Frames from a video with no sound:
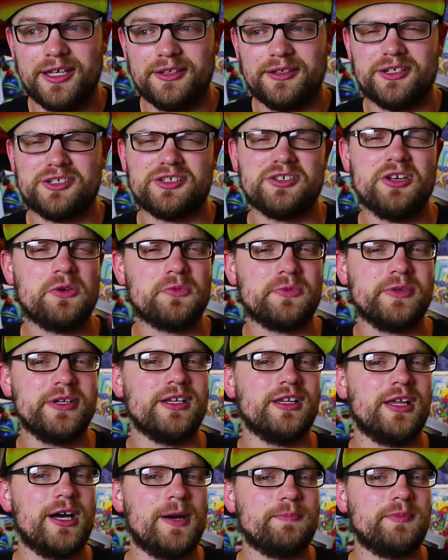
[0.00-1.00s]
there's no
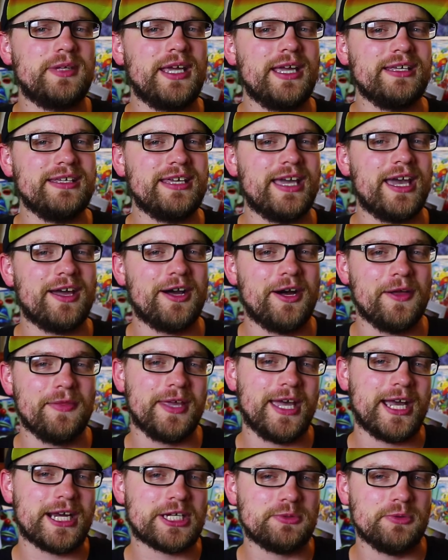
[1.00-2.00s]
real update yet on
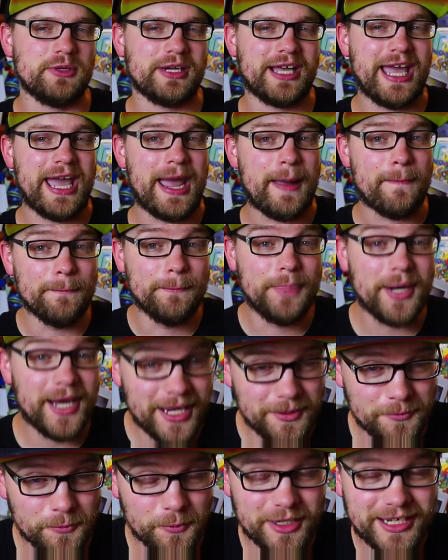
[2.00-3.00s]
the actual game,
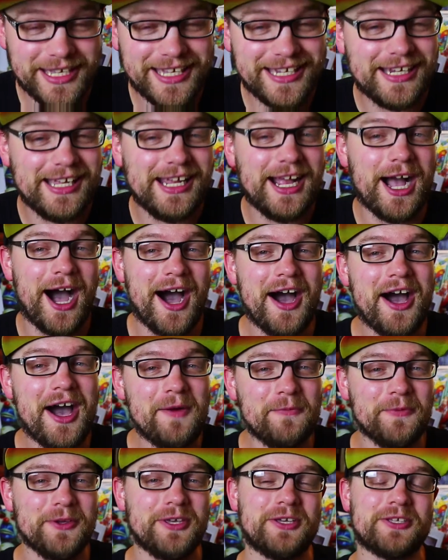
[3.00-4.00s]
but we're getting
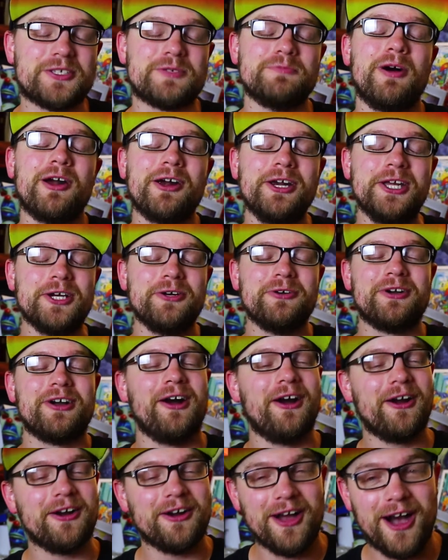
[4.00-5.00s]
Hot Wheels. Mario
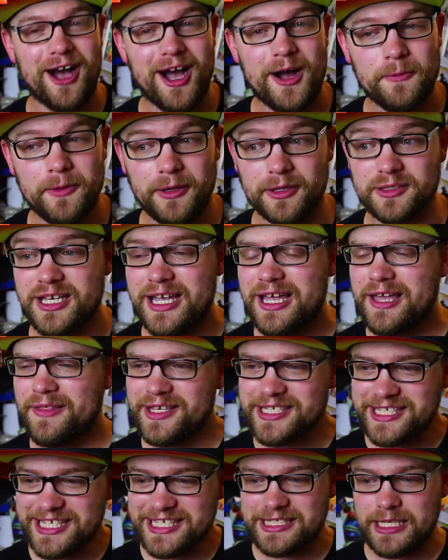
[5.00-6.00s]
Kart Hot Wheels.
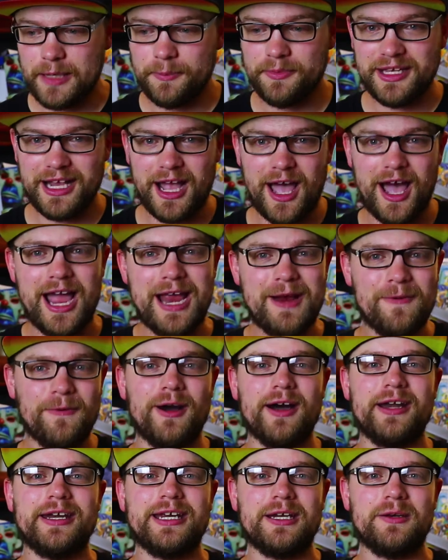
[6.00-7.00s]
This is something I
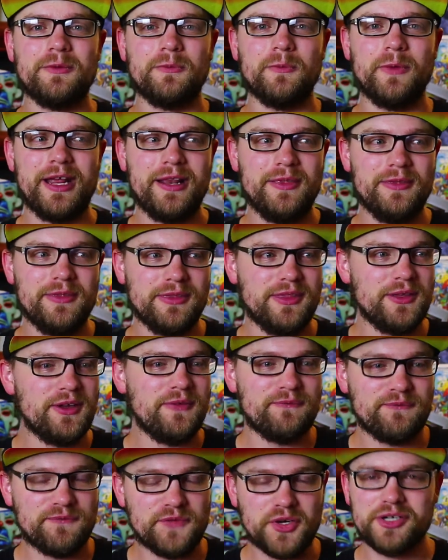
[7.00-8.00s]
wanted when
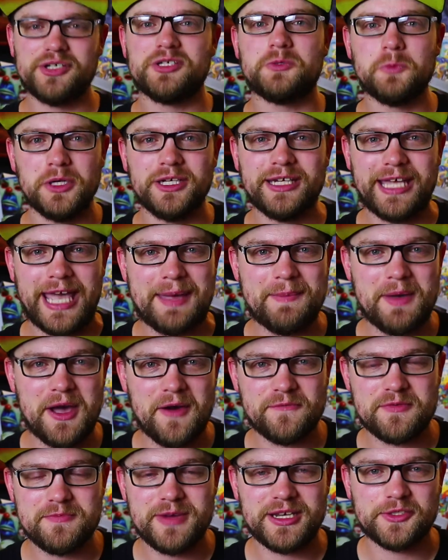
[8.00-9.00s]
the first one came
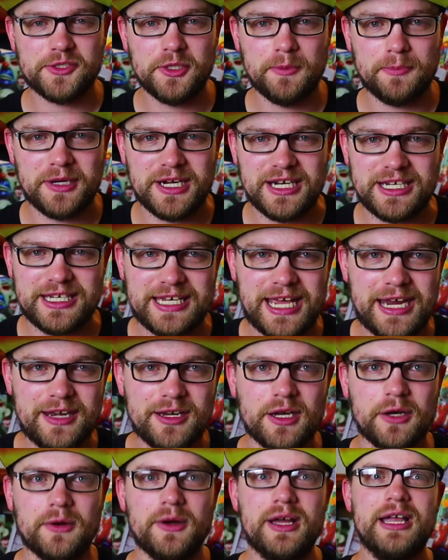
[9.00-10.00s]
out for my Super
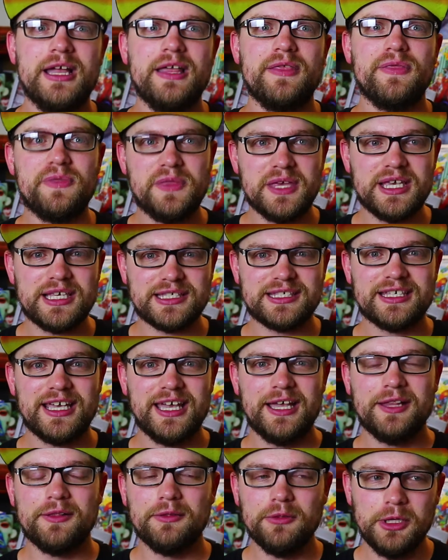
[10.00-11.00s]
Nintendo. This
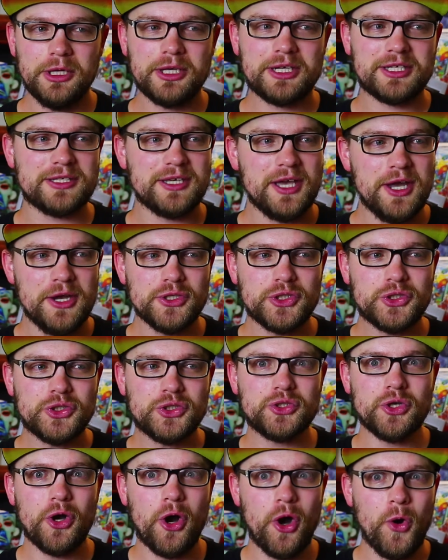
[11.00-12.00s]
looks
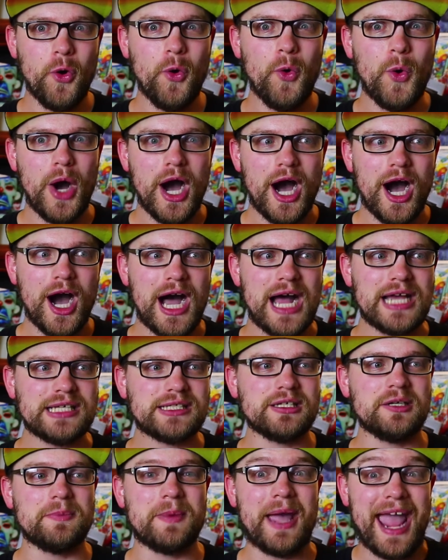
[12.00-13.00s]
so
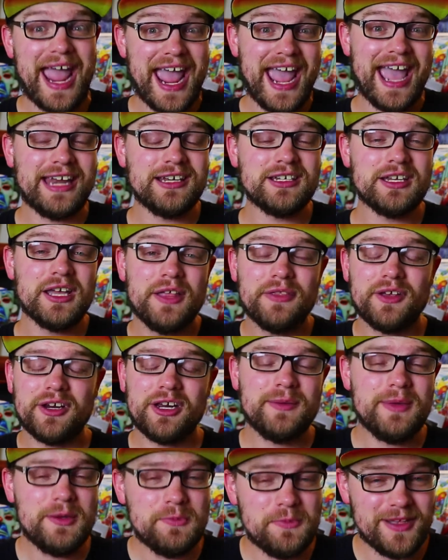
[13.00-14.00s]
awesome. And they're
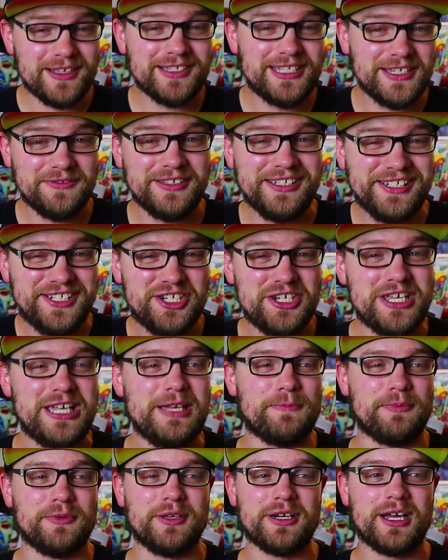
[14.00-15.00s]
going to be relatively
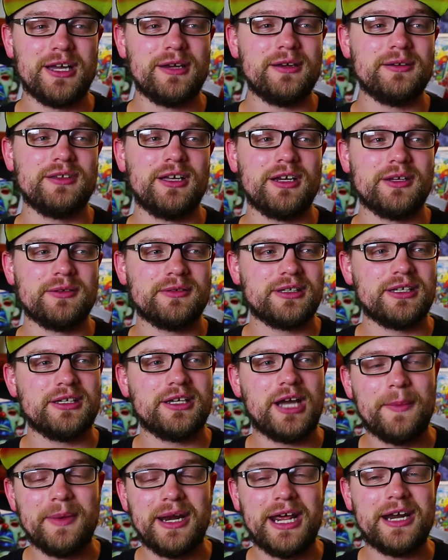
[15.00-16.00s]
cheap. They're coming
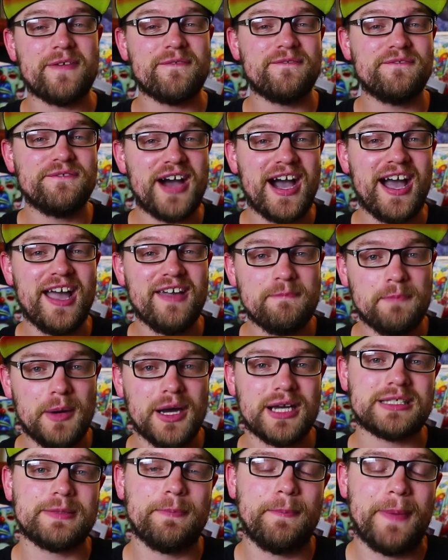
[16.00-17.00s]
out at
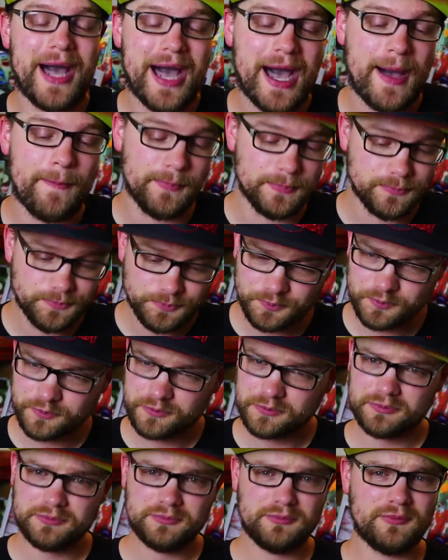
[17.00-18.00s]
$5 a pop.
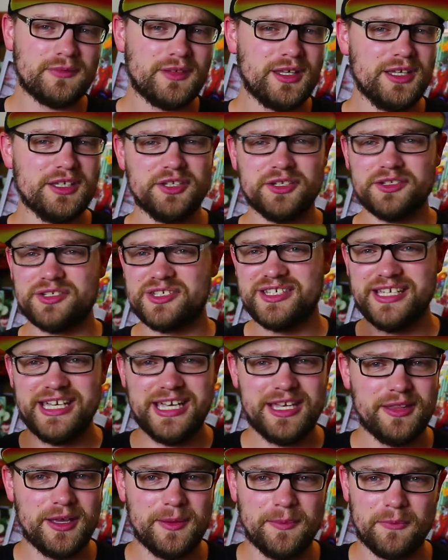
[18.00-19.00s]
You're
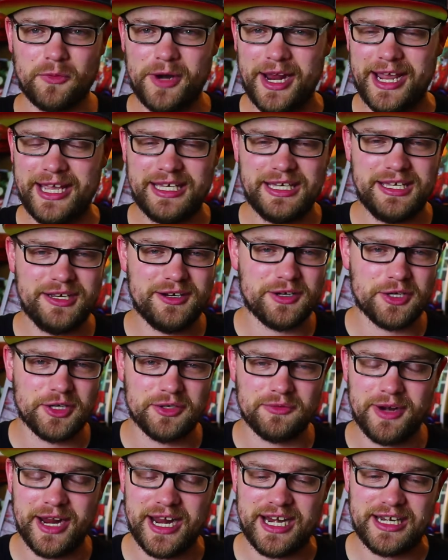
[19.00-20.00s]
seeing them right
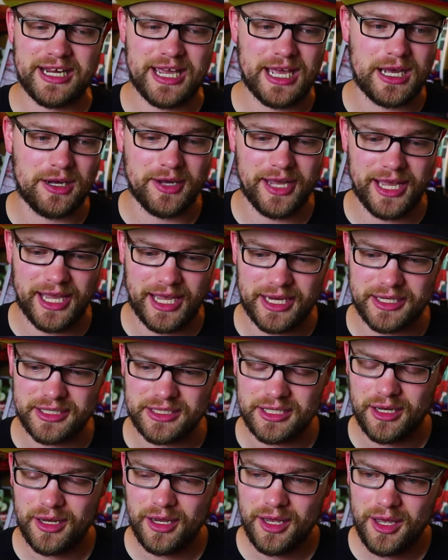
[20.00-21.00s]
here, right now.
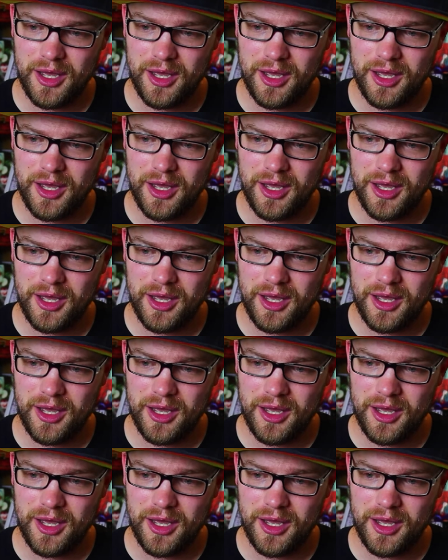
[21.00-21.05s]
And,